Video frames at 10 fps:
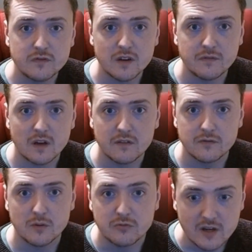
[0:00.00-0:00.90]
I've
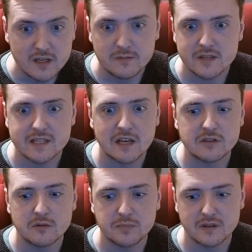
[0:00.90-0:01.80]
upgraded my
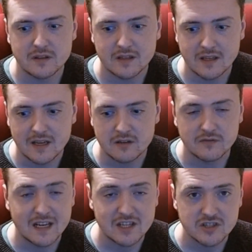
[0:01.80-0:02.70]
setup at the end of
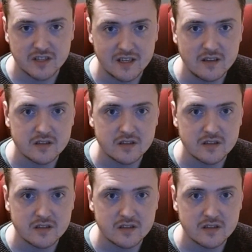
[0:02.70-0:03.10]
last year,